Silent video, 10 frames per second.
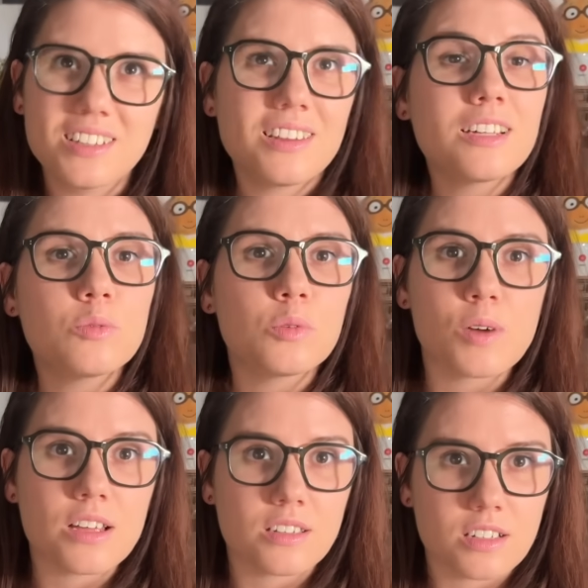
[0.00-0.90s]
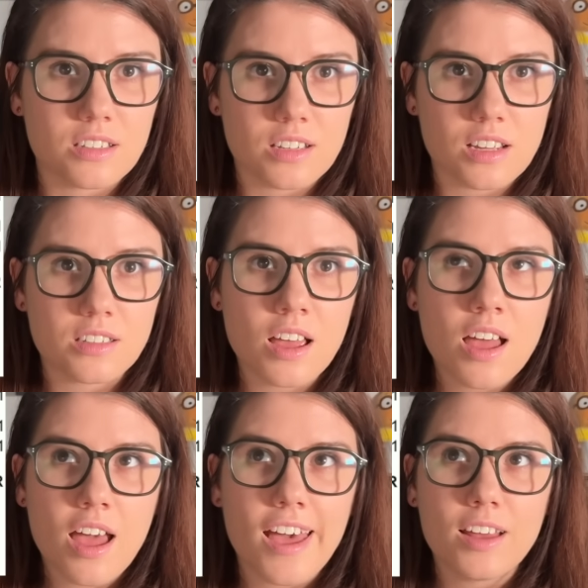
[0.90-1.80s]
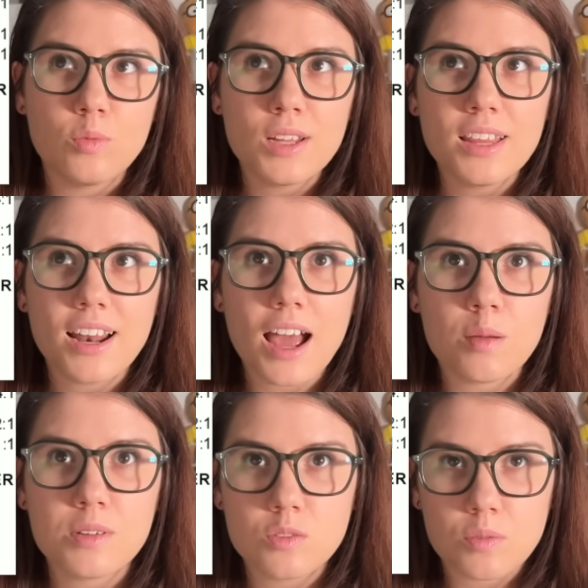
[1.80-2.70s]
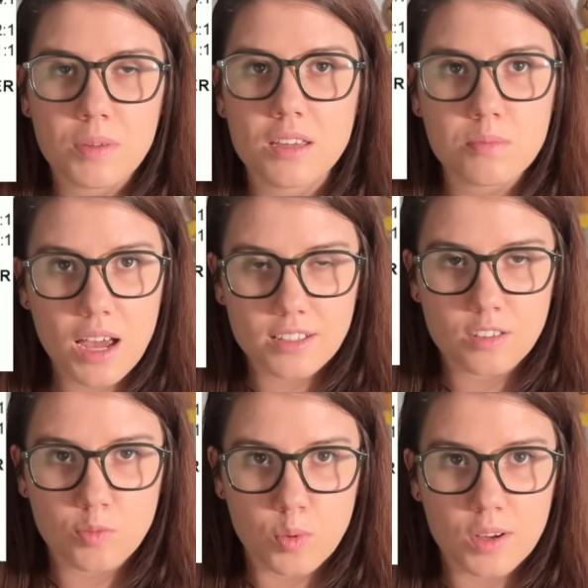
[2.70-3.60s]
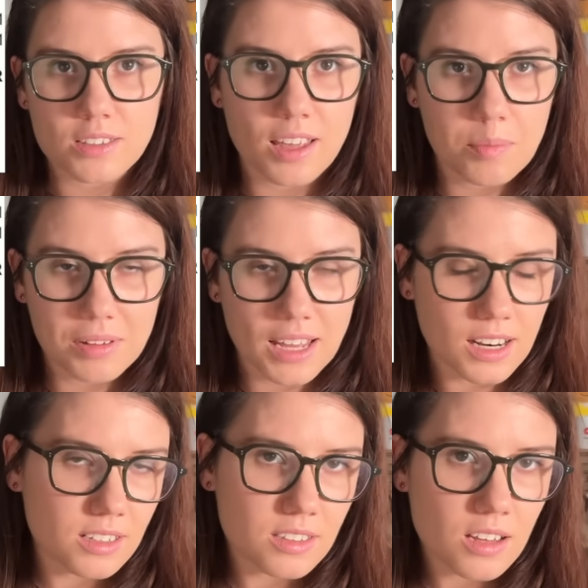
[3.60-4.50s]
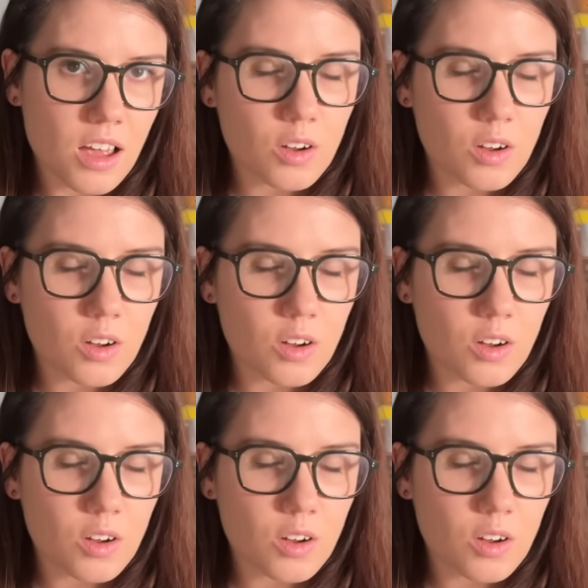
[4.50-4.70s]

That's what resonance is. And when that happens with big, massive boys like planets,